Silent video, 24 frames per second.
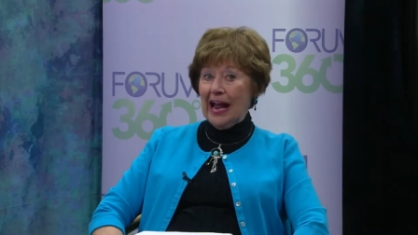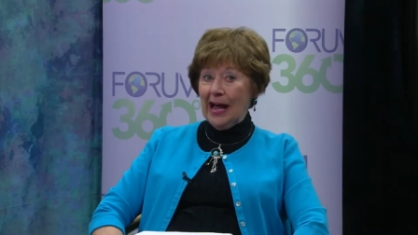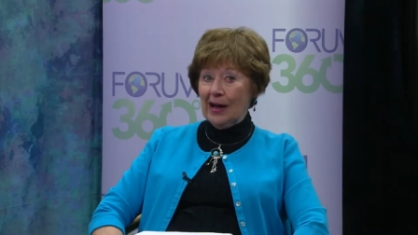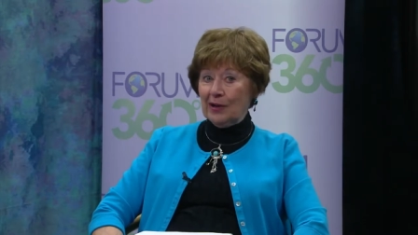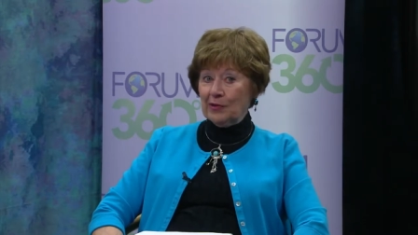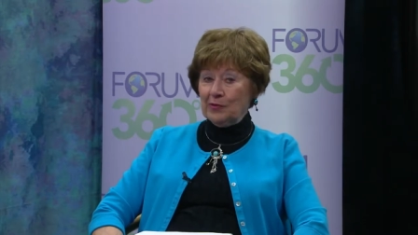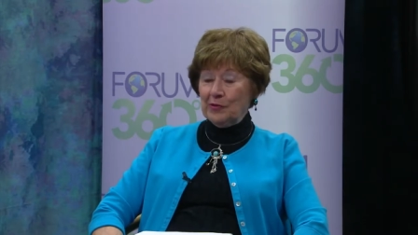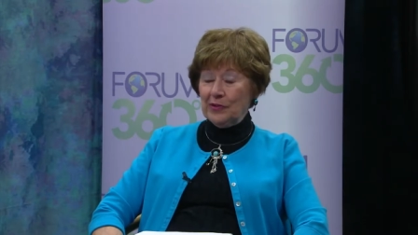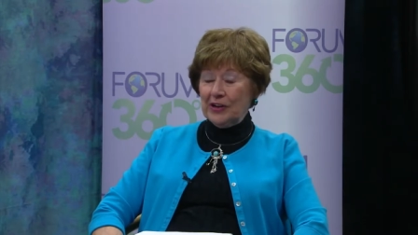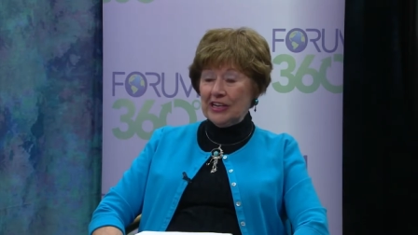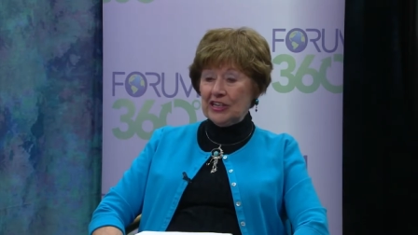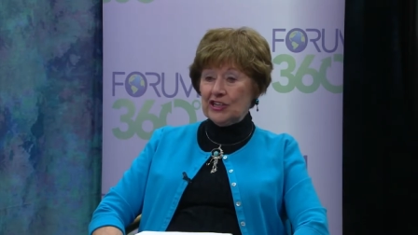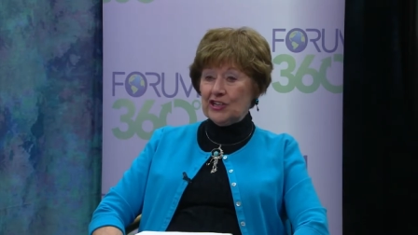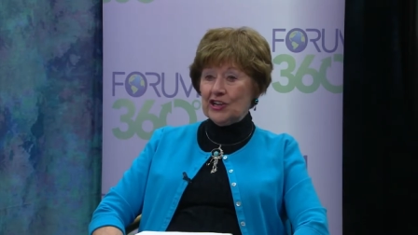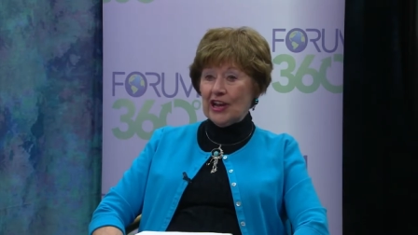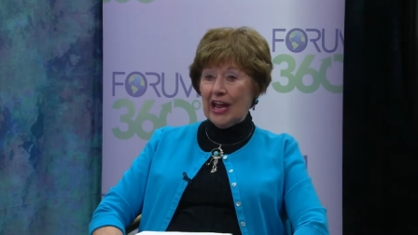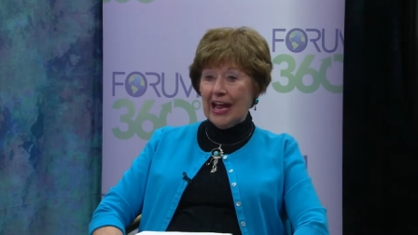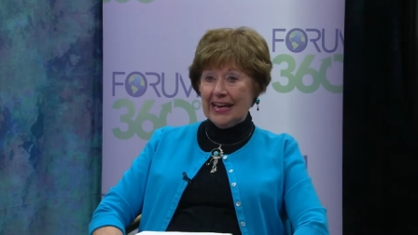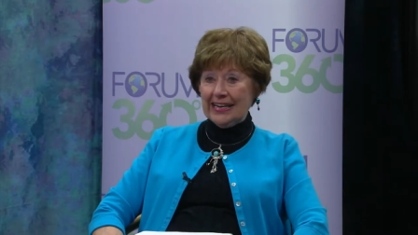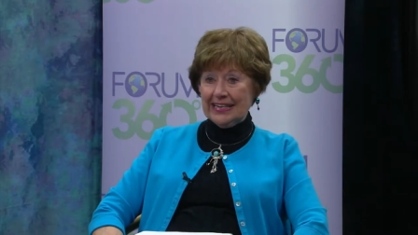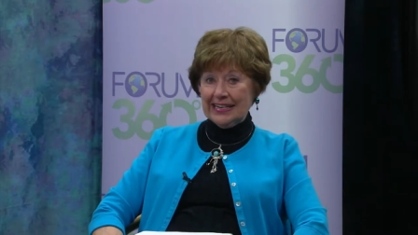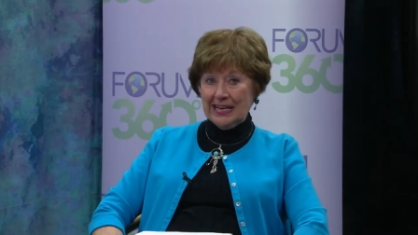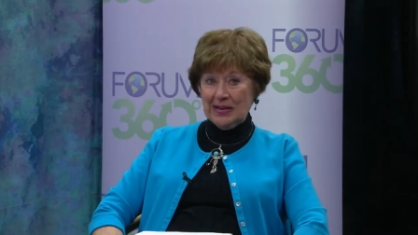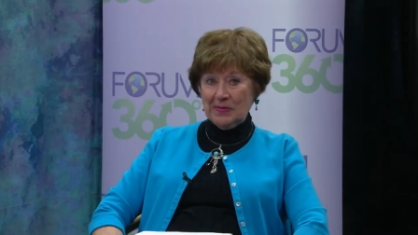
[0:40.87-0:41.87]
Outreach
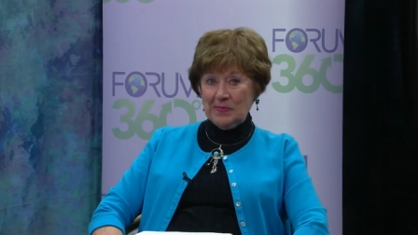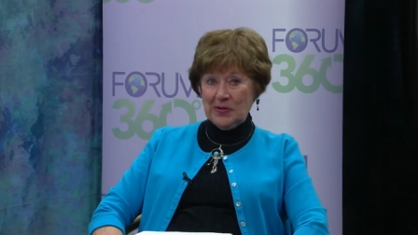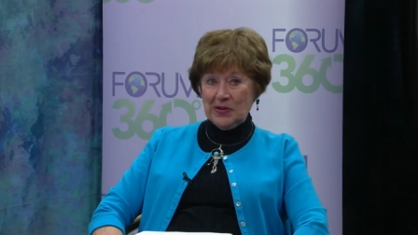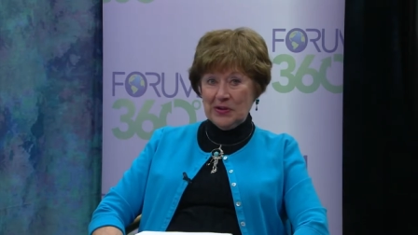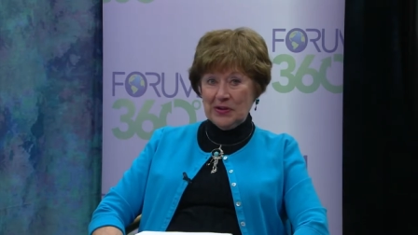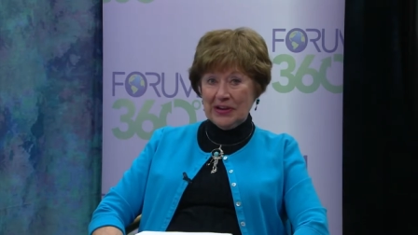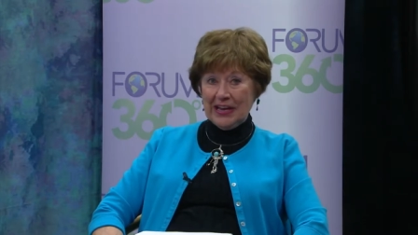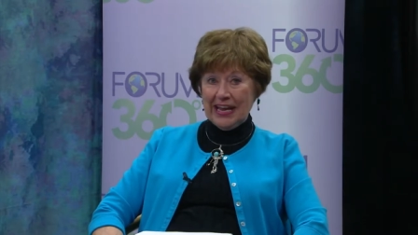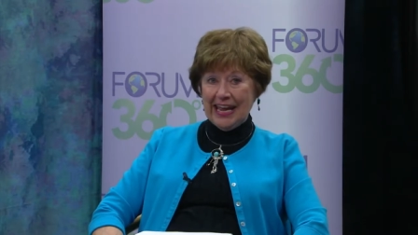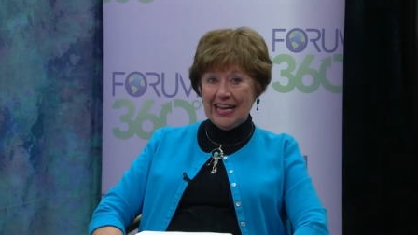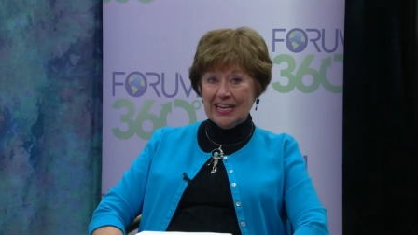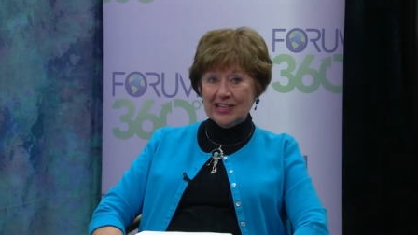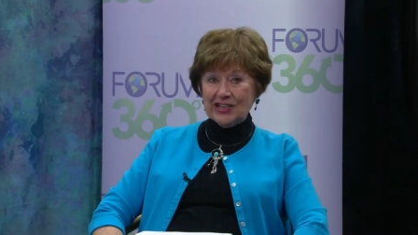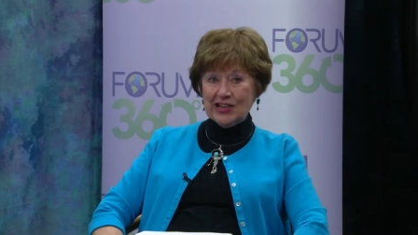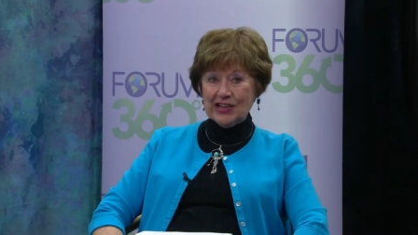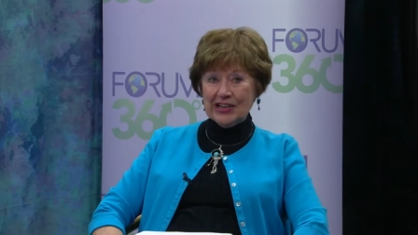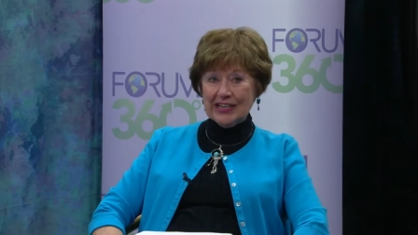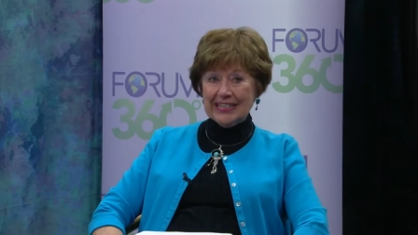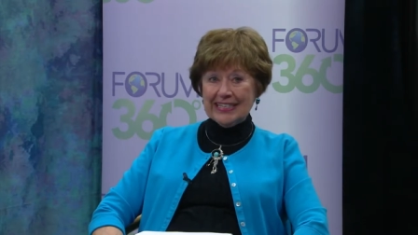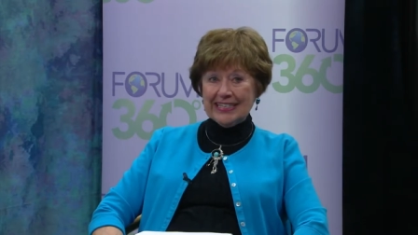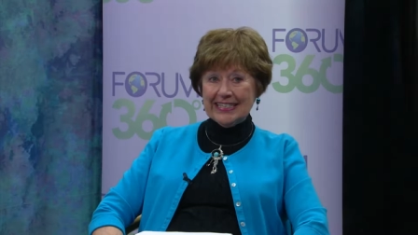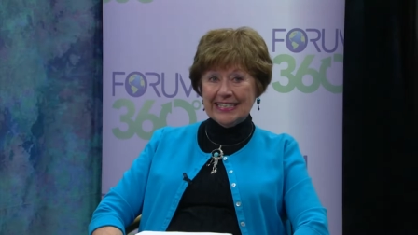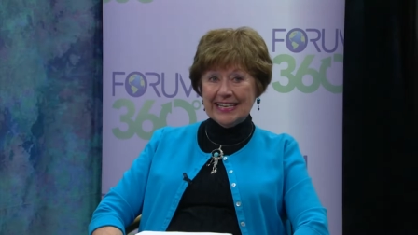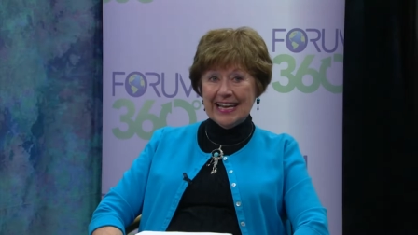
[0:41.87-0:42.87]
and
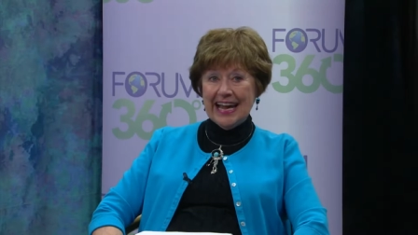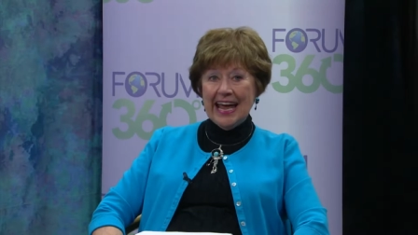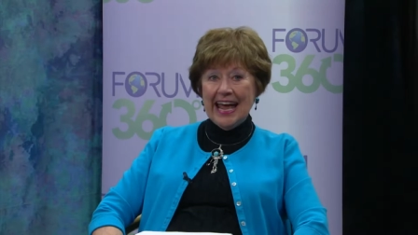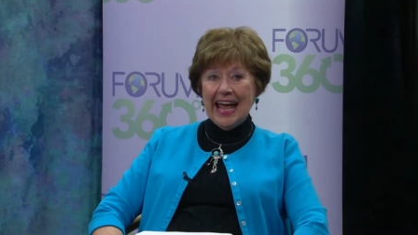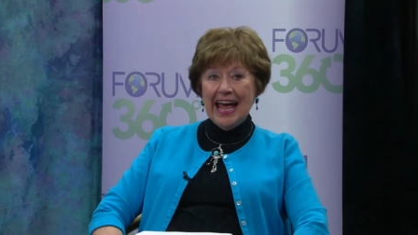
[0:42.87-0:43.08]
Communications.